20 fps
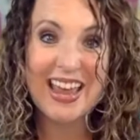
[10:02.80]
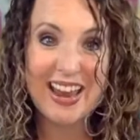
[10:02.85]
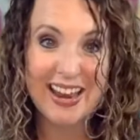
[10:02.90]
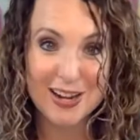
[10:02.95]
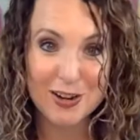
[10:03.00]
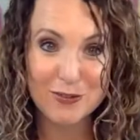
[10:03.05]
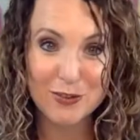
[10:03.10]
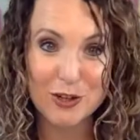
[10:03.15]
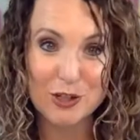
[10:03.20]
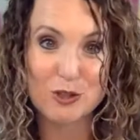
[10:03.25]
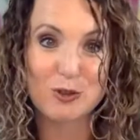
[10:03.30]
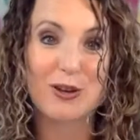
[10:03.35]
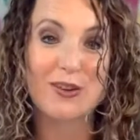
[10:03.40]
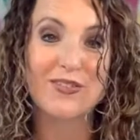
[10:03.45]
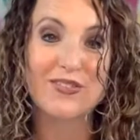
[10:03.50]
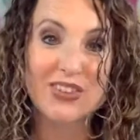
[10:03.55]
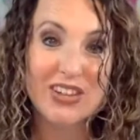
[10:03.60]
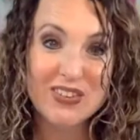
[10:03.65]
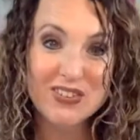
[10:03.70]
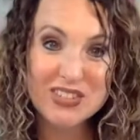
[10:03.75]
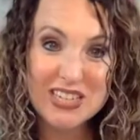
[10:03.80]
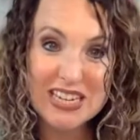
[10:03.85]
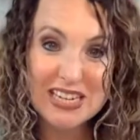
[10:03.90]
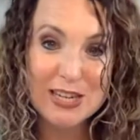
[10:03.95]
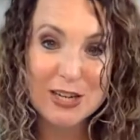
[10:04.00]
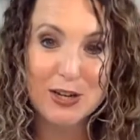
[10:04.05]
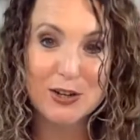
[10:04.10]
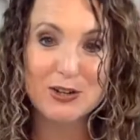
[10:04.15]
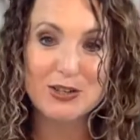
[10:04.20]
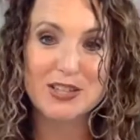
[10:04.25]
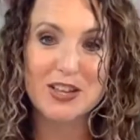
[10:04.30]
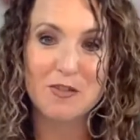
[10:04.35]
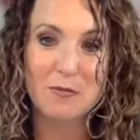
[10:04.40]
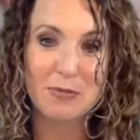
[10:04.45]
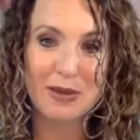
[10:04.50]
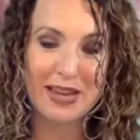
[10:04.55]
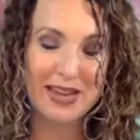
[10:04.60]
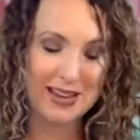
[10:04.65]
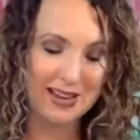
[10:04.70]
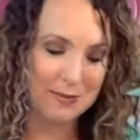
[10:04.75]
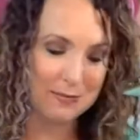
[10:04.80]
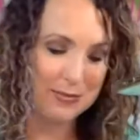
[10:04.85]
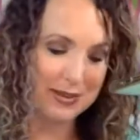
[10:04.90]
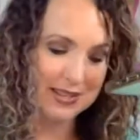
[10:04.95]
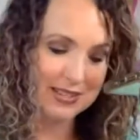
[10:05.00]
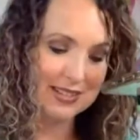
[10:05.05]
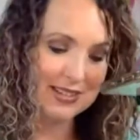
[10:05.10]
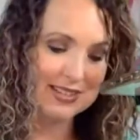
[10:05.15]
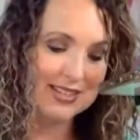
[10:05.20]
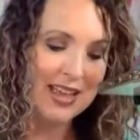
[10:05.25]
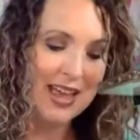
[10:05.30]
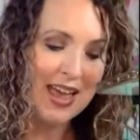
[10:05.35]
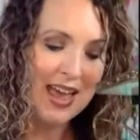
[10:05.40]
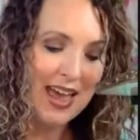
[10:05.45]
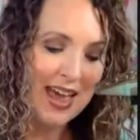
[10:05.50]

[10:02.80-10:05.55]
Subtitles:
anniversary, 15 years of being in business.